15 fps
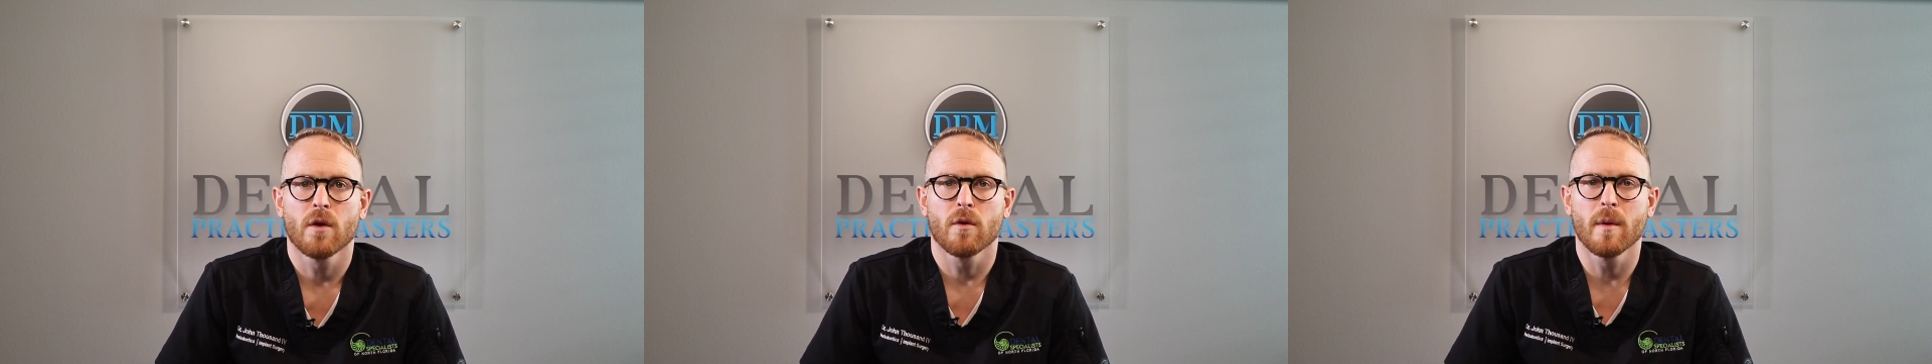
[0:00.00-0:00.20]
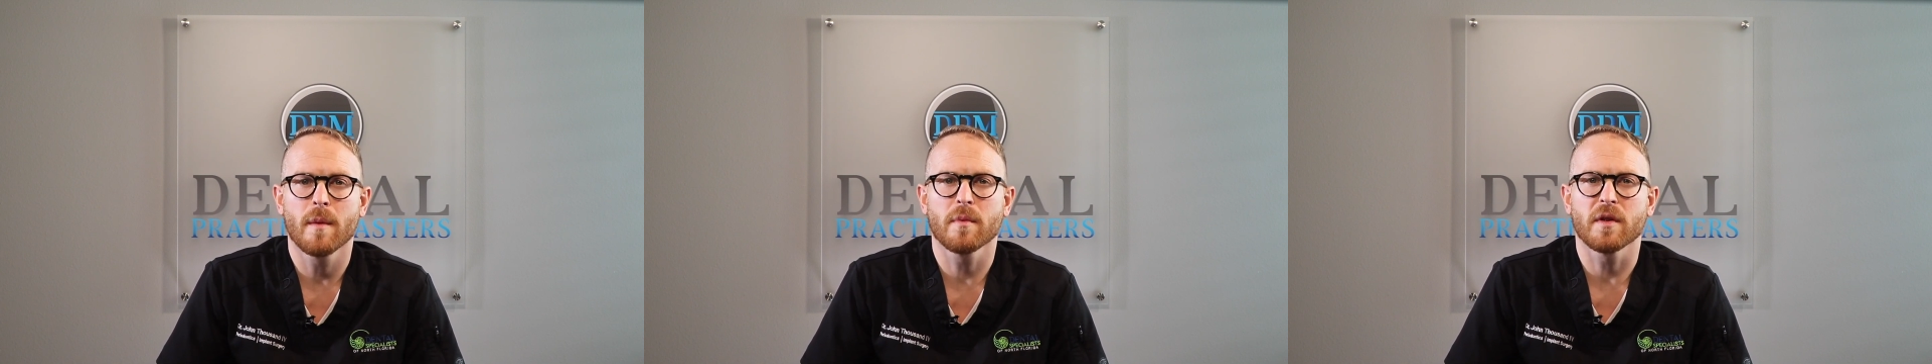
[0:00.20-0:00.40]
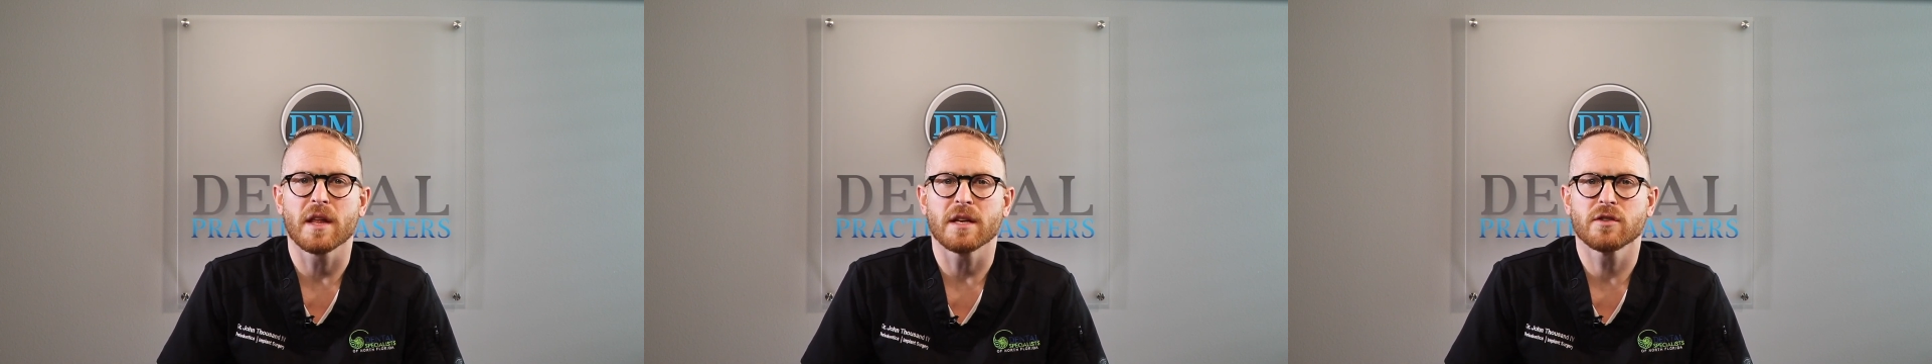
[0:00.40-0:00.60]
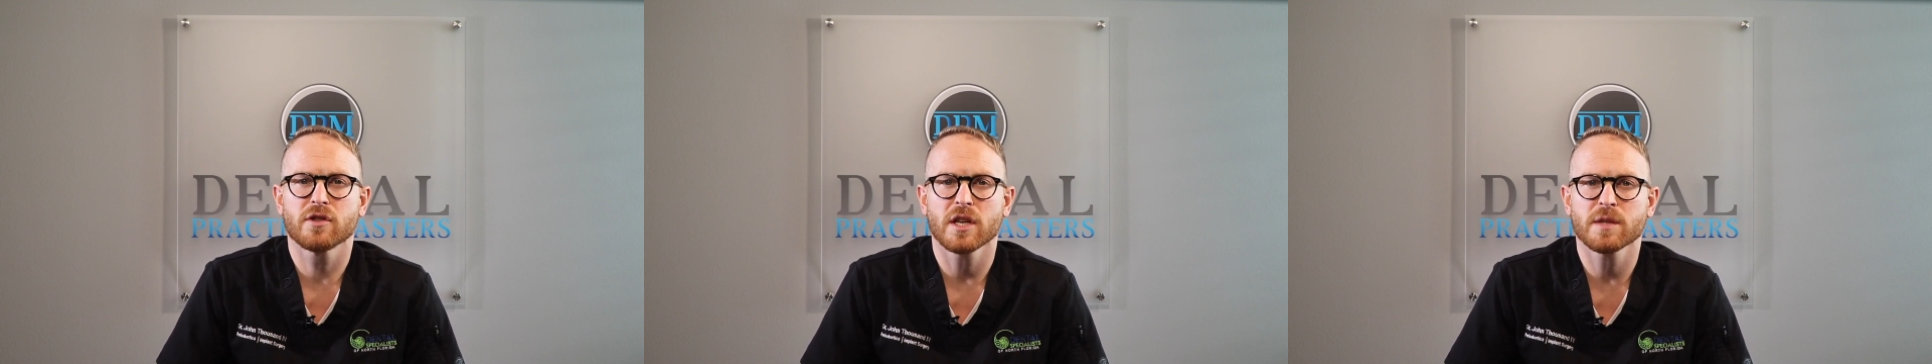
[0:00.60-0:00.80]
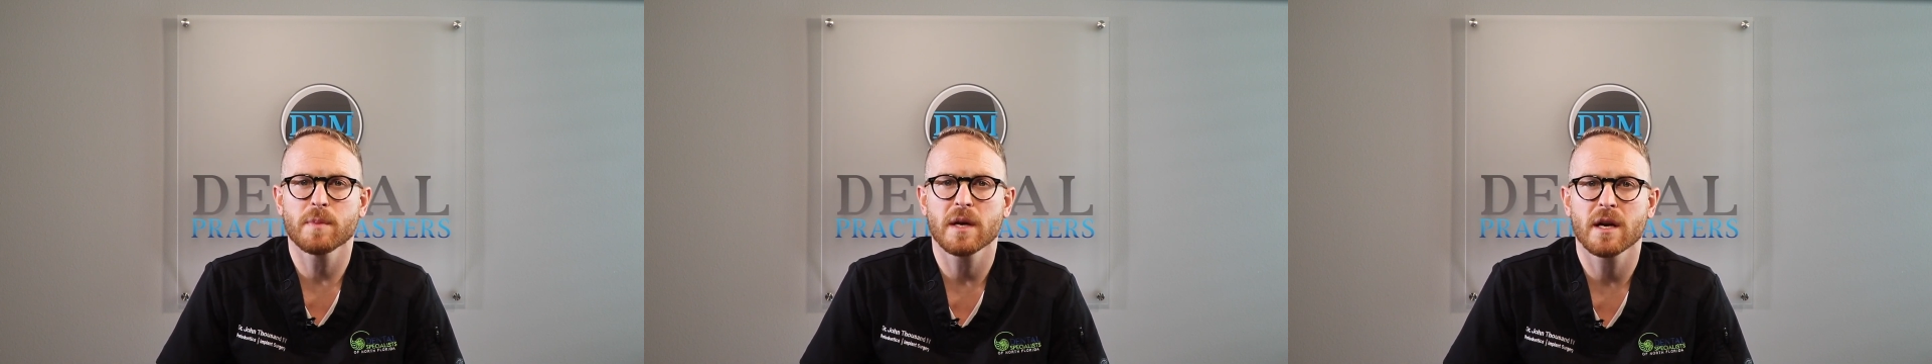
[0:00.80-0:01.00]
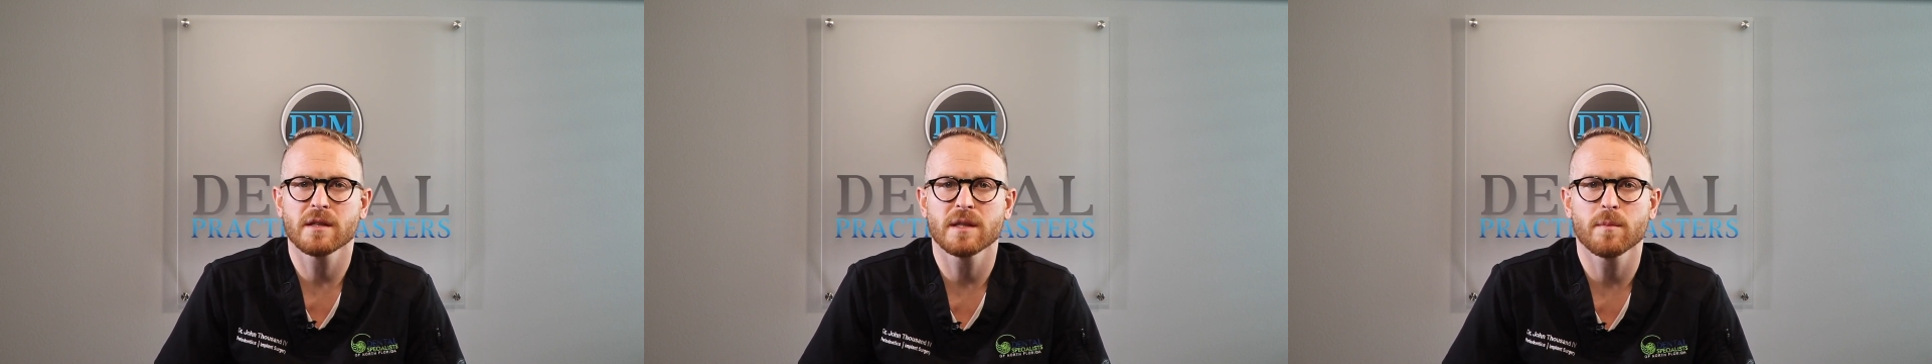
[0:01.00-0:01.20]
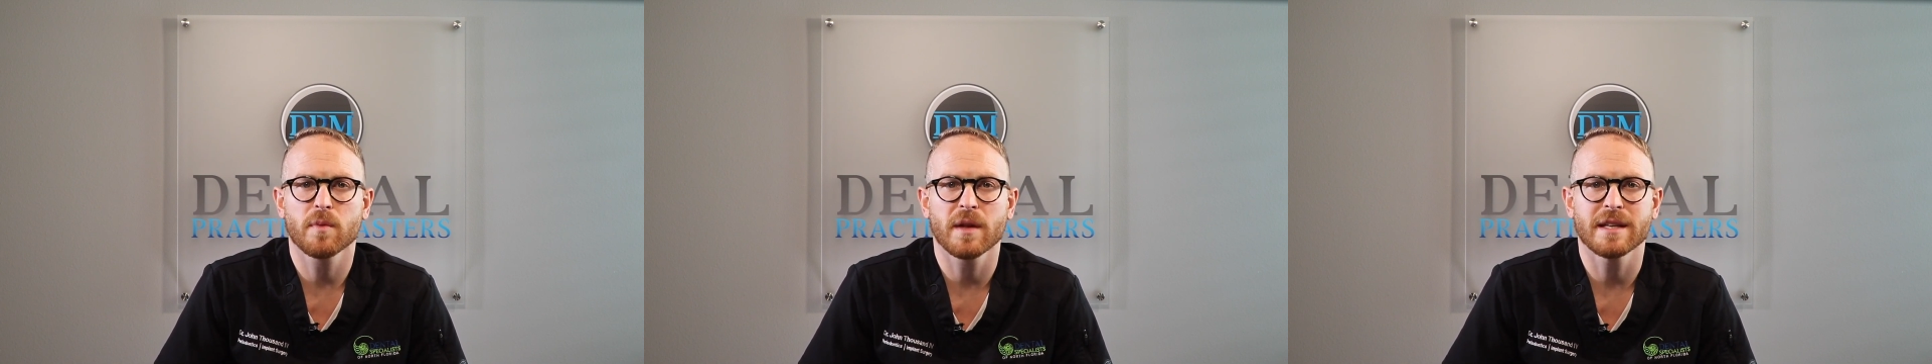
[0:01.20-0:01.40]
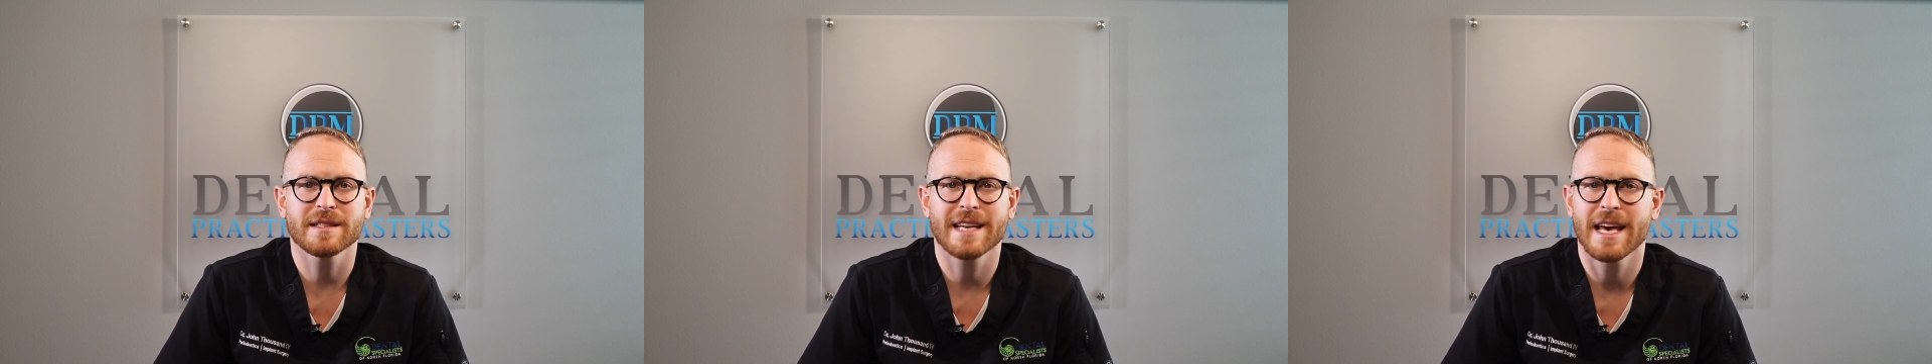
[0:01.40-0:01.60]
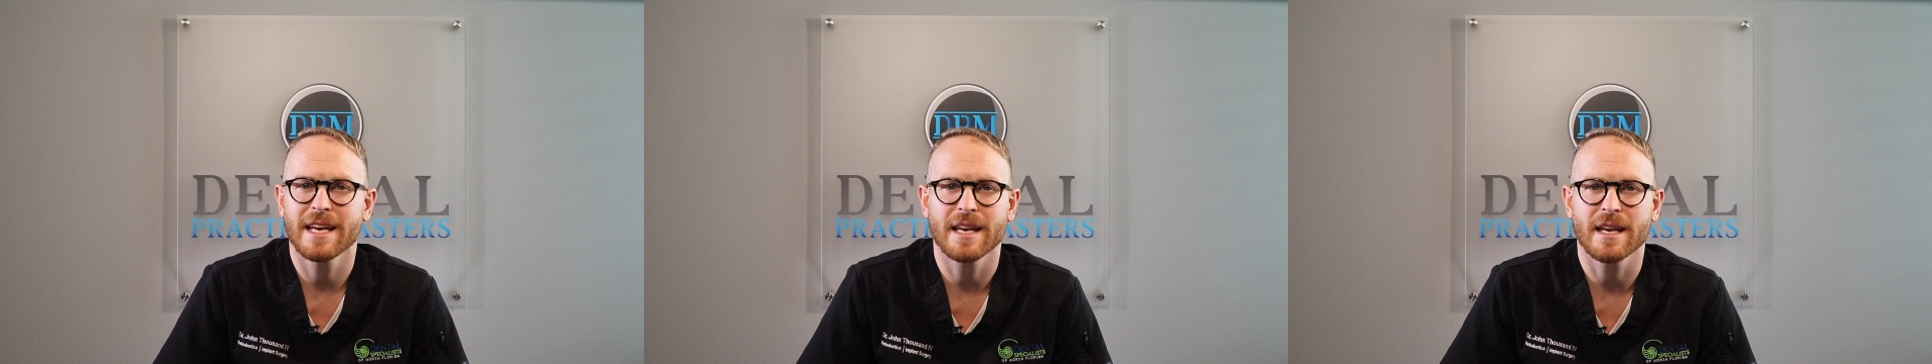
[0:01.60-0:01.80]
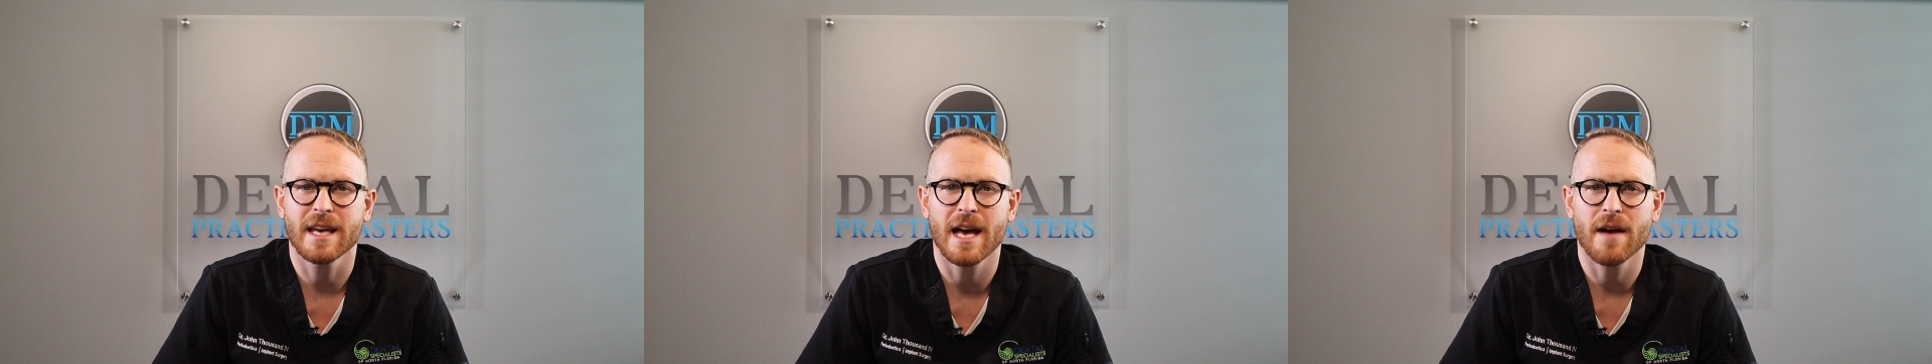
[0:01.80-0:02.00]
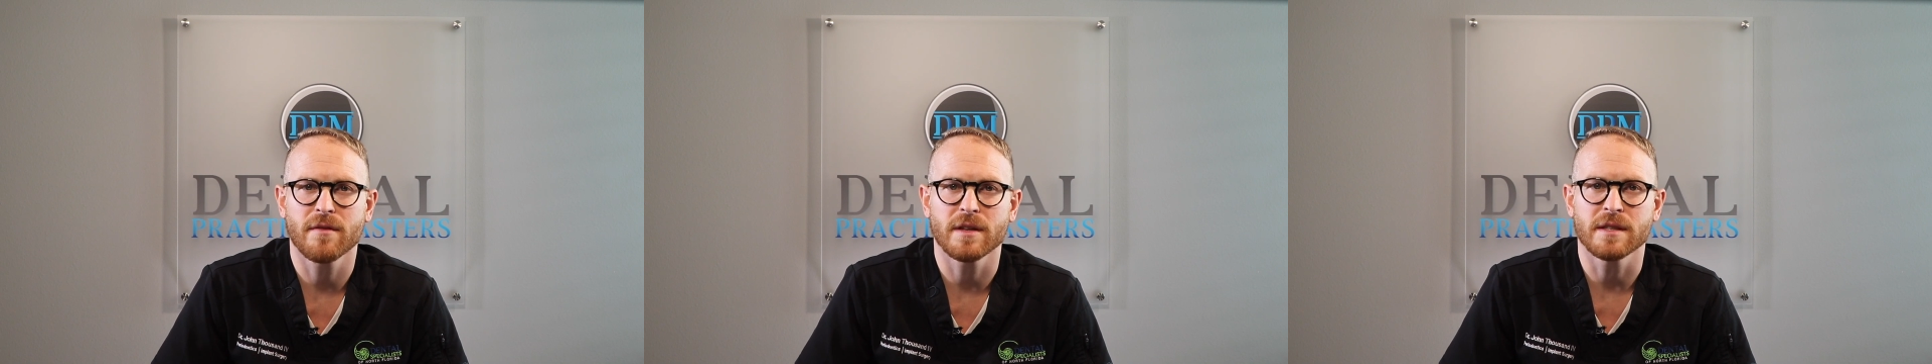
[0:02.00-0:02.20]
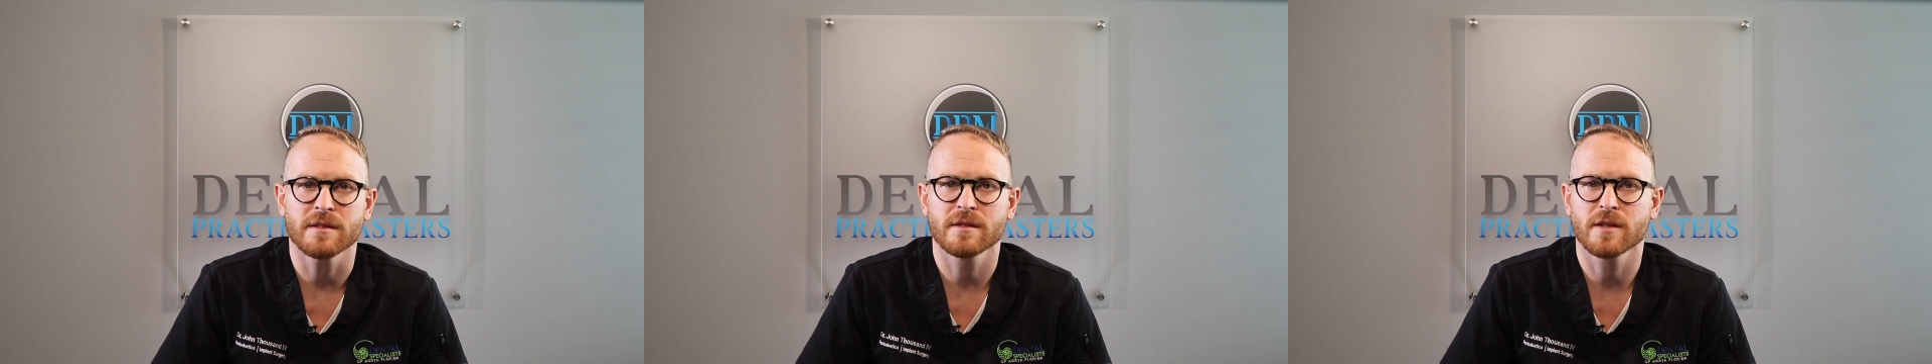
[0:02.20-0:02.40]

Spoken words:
Remember that just because implants can't get cavities